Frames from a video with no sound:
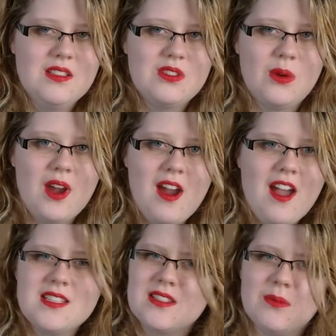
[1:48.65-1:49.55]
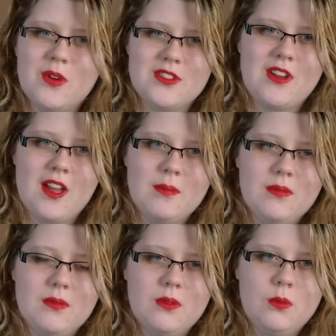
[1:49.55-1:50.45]
So I asked them one time.
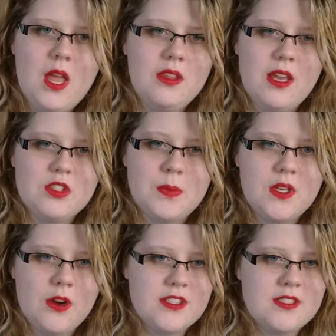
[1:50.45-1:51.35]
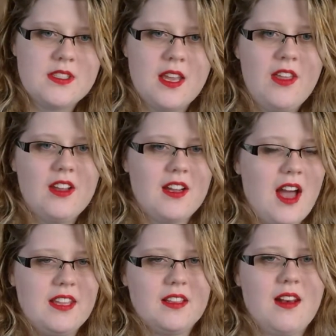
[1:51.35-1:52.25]
Well, that was because another
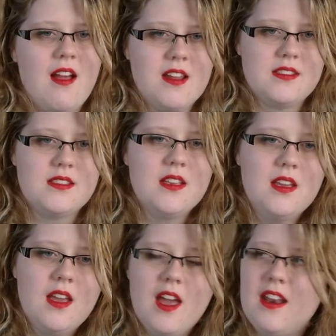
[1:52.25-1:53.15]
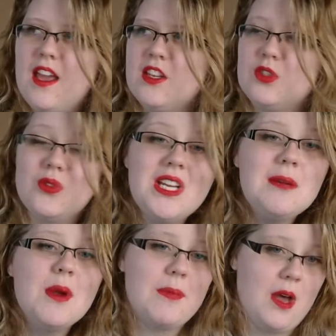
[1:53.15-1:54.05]
guy in the class had a
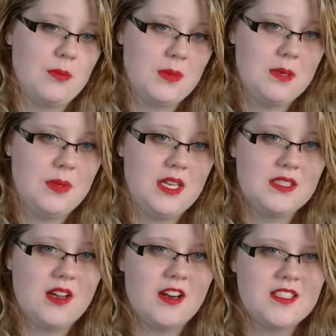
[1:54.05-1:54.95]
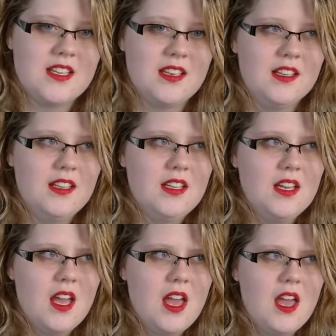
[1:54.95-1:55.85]
dream about me being Tarzan.
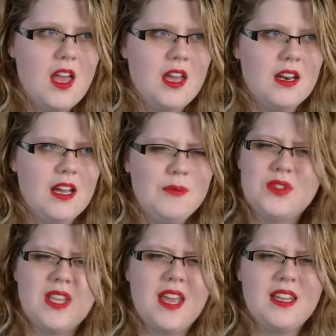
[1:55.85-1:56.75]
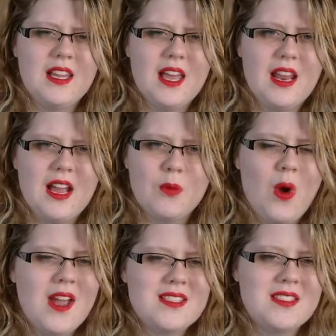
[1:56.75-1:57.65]
And I'm standing there like,
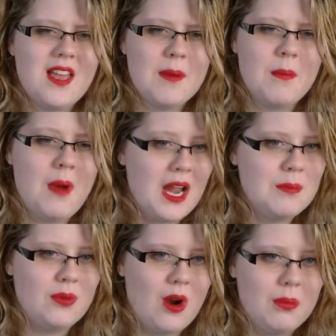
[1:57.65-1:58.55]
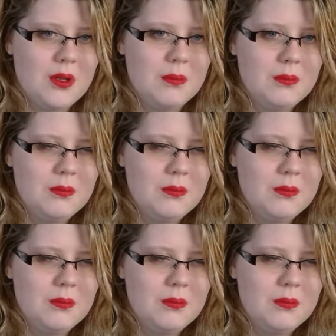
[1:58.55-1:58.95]
why is that my problem?